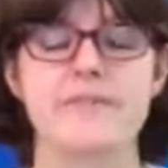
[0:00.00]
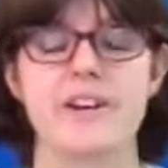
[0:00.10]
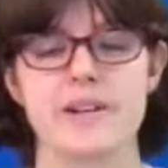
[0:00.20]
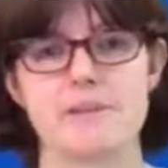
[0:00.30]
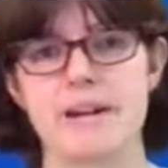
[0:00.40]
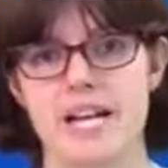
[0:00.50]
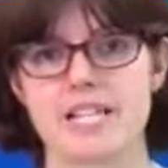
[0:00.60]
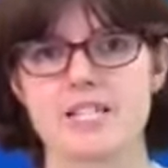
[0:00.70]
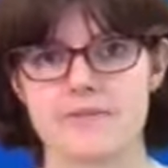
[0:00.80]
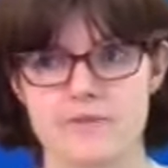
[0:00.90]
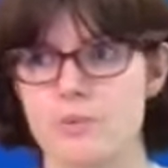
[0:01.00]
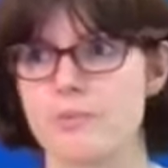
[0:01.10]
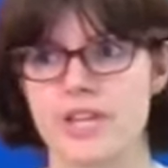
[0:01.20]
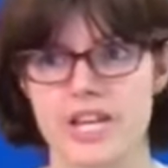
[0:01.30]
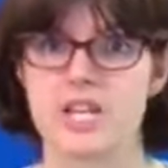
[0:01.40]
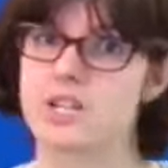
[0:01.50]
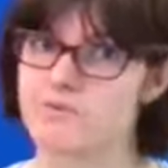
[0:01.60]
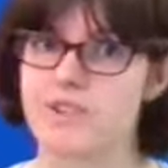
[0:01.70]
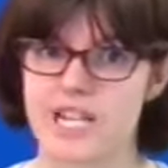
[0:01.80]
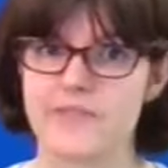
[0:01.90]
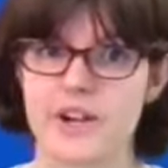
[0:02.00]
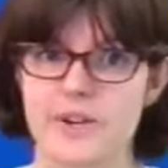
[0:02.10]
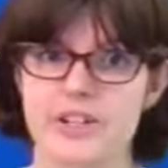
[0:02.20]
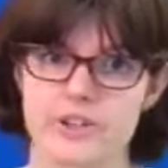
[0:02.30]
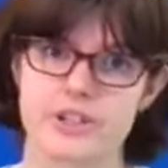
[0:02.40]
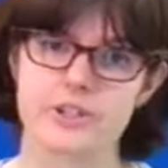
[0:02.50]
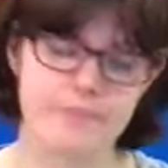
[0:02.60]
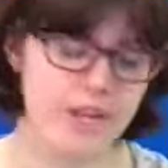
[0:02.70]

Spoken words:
very best from the really very good.